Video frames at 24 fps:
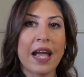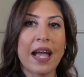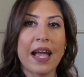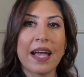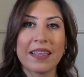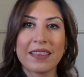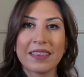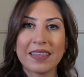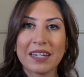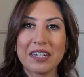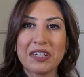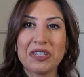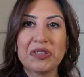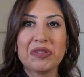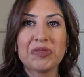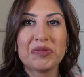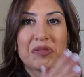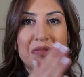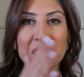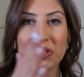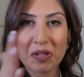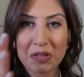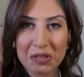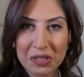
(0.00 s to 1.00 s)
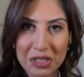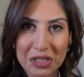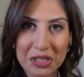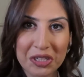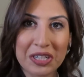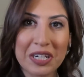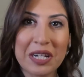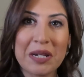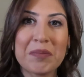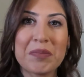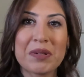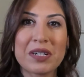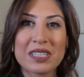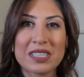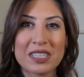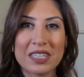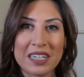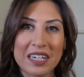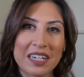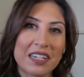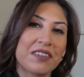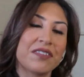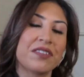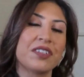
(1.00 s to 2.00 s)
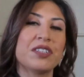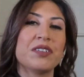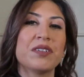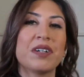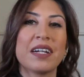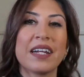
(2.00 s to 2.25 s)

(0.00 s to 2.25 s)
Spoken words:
And then you go to your in-person interview,